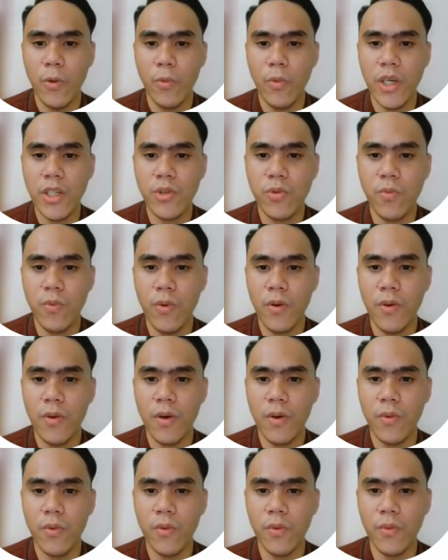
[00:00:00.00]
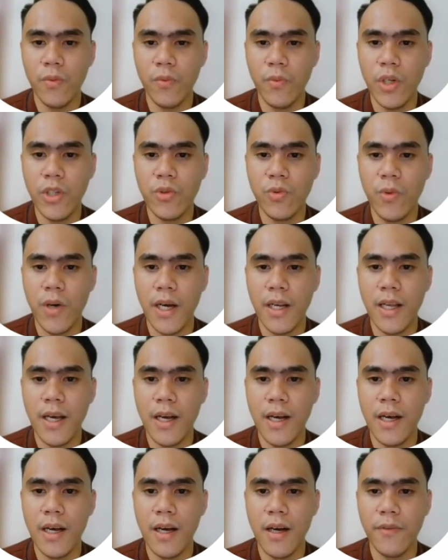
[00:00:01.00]
Which wo- which one
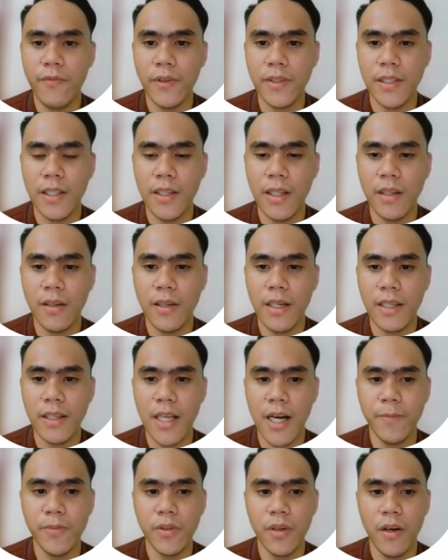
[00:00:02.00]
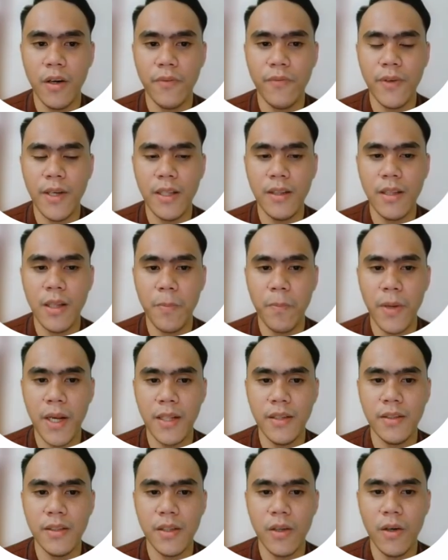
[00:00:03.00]
a facilitator adopts often
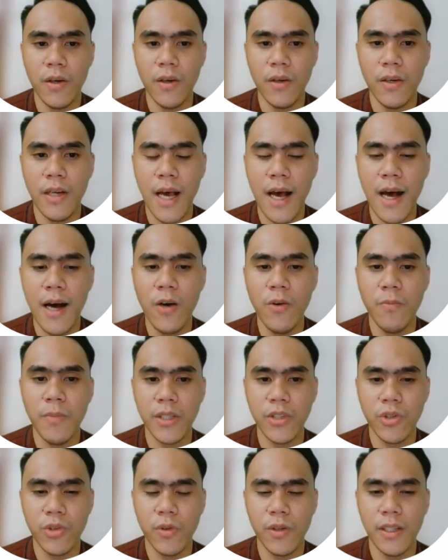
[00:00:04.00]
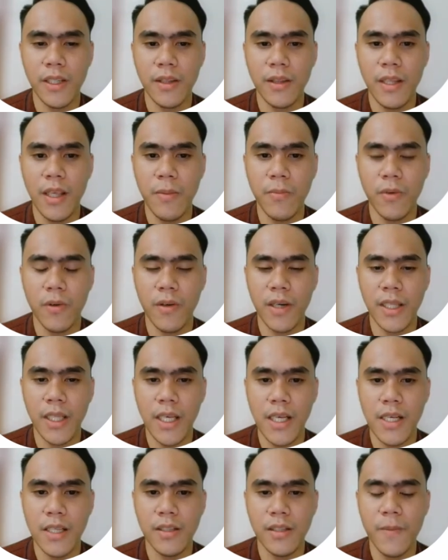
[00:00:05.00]
depends on how mature the team
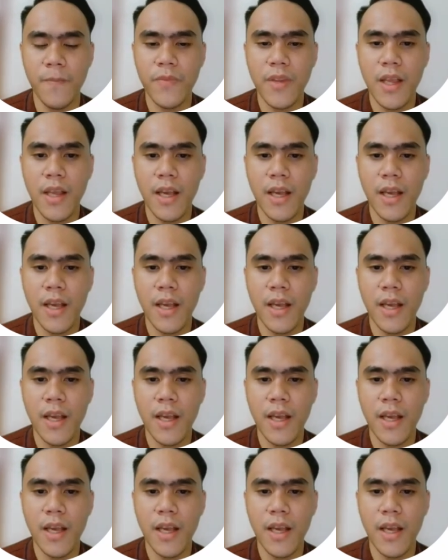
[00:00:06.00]
already is